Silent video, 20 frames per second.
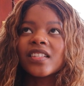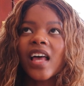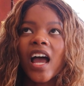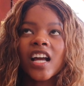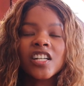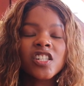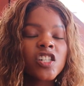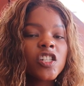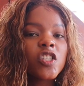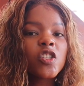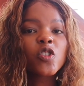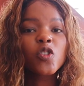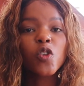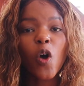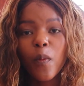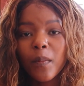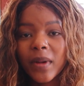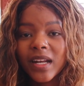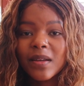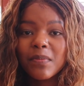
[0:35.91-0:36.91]
actually so
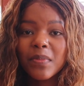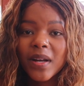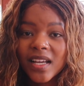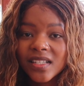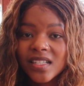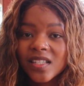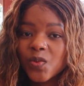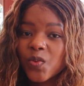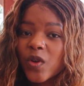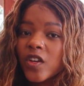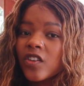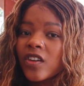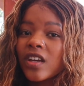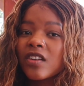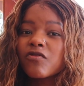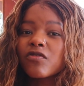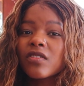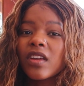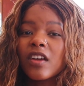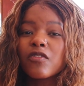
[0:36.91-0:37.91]
many places where you
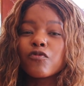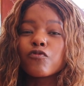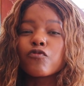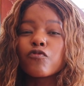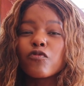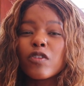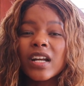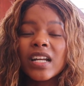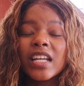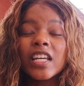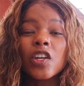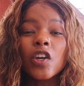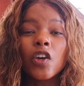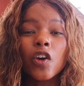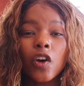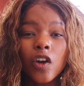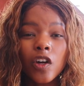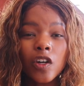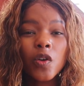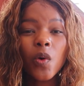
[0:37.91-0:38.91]
can get really
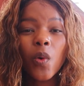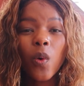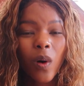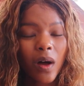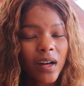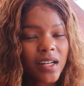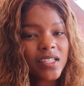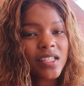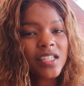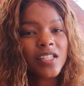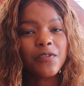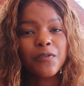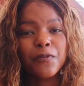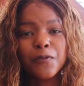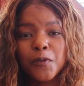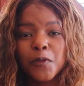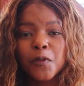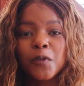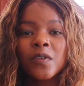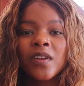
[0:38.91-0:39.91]
good quality
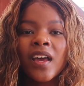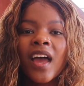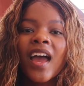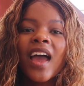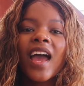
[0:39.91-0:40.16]
food